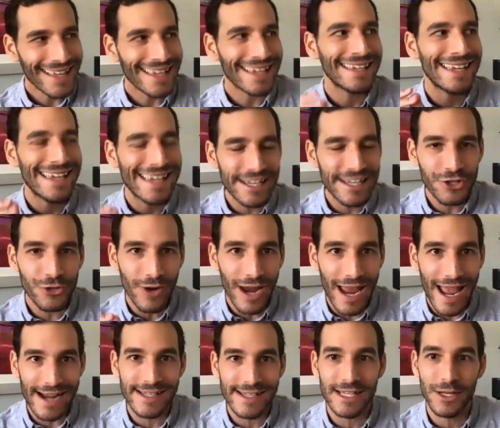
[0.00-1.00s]

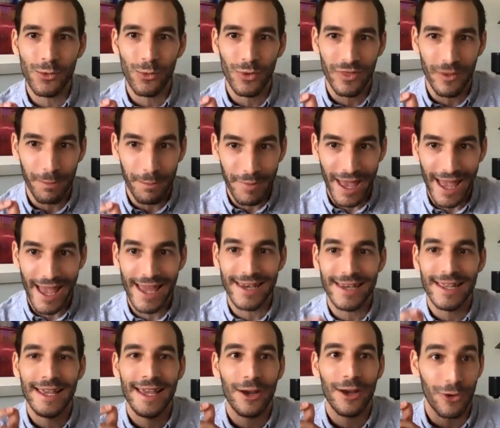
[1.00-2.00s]
interacting with a pet
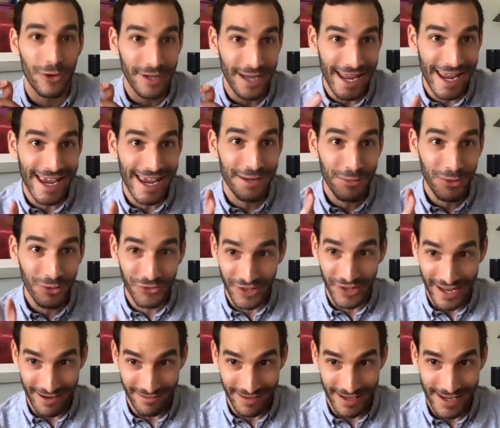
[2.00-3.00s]
or an animal
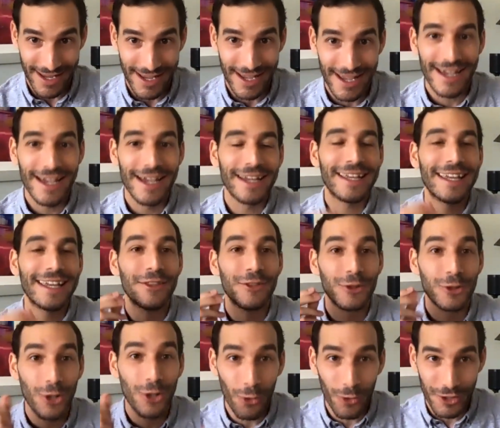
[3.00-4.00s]
daily can
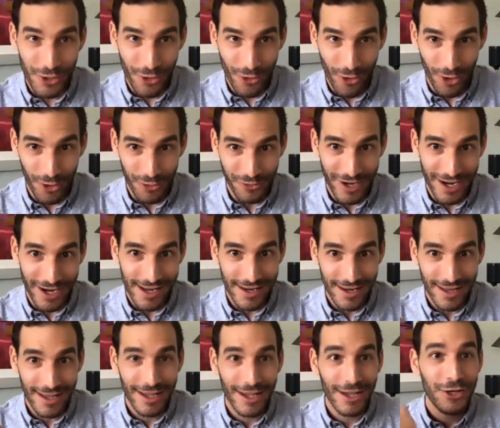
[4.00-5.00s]
lower your heart
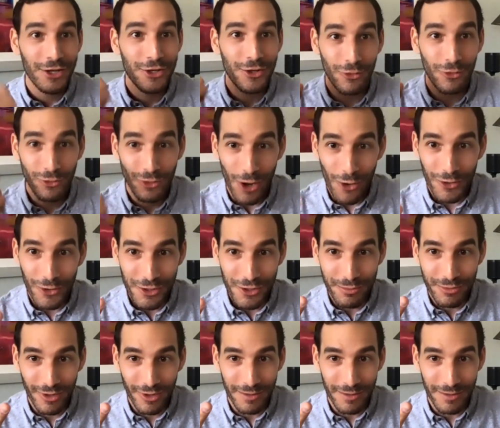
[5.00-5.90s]
rate, lower your blood